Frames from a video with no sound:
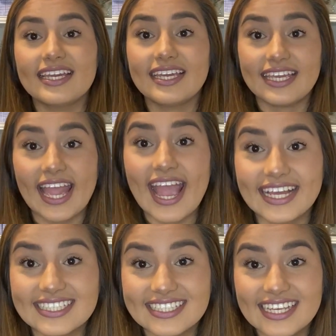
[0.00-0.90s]

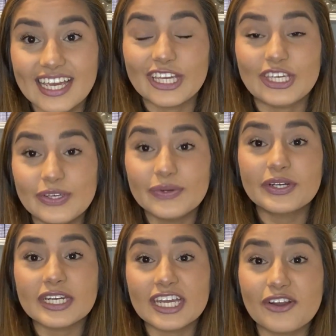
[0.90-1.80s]
Yes, you
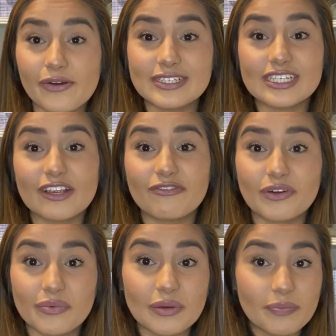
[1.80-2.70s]
could negotiate
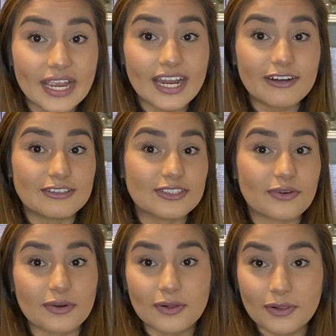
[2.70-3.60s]
for repairs
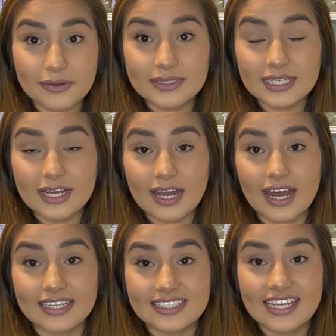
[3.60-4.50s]
or closing
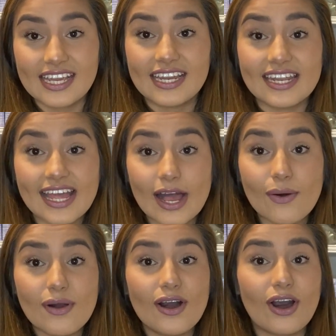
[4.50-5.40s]
costs.
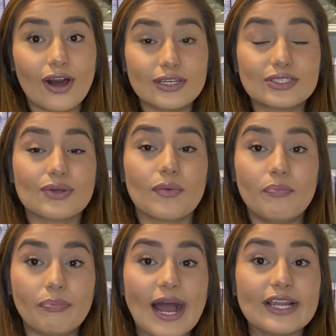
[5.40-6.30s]
Now, also,
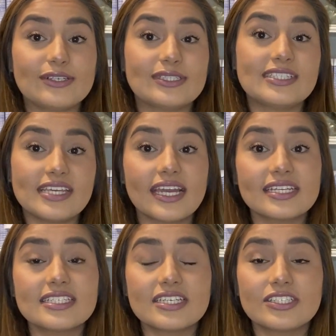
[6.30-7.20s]
buyers, take
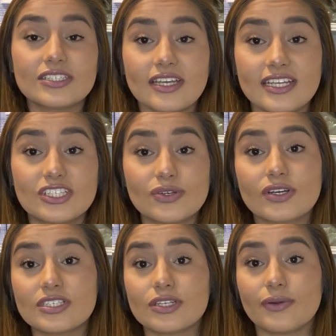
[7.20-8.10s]
into
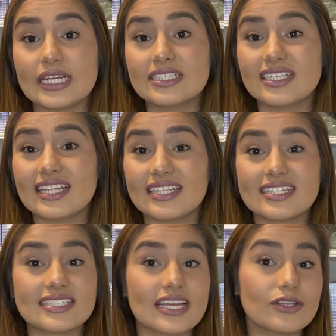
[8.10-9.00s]
consideration that
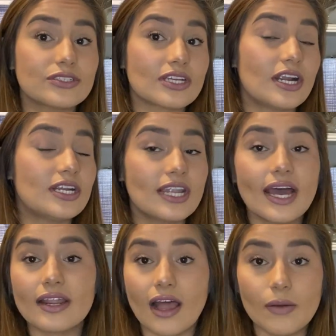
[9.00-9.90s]
the sellers are
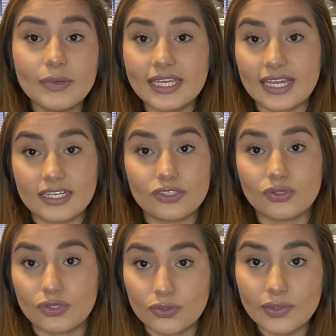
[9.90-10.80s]
not obligated to
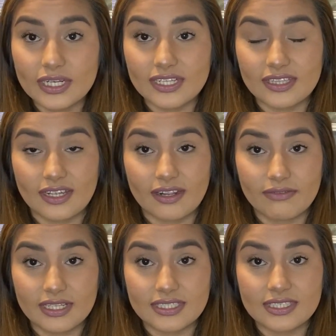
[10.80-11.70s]
do anything of
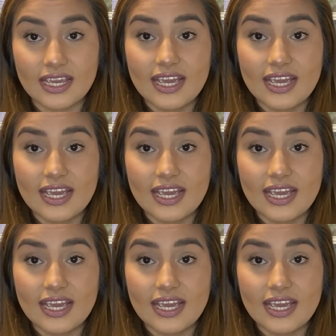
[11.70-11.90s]
this.